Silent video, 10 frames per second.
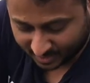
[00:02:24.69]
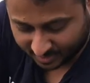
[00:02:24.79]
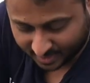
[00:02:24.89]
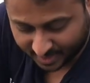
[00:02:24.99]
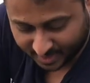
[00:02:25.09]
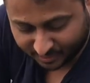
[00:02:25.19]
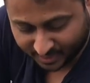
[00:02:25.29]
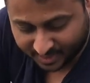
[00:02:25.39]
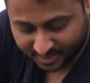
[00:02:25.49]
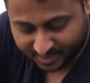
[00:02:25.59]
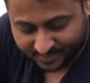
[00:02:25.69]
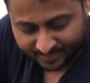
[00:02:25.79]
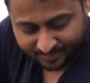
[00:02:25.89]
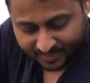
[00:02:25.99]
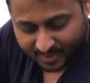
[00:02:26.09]
gradient filter,
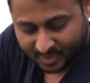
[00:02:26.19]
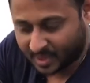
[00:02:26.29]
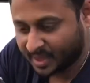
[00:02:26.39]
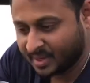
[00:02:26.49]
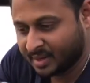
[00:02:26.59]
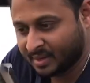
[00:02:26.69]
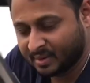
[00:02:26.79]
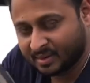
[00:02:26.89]
and